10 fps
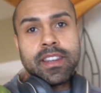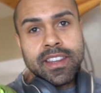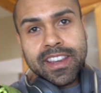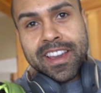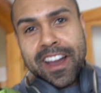
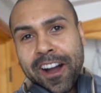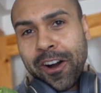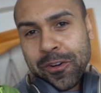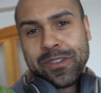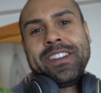
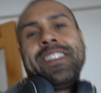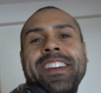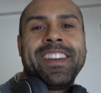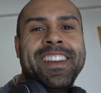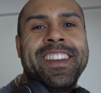Yo,
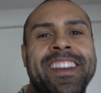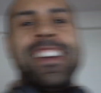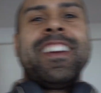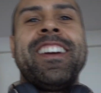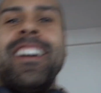
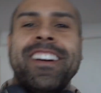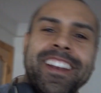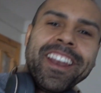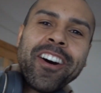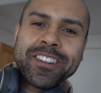a
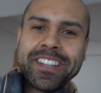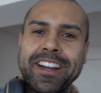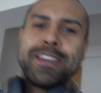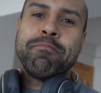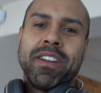long
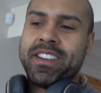time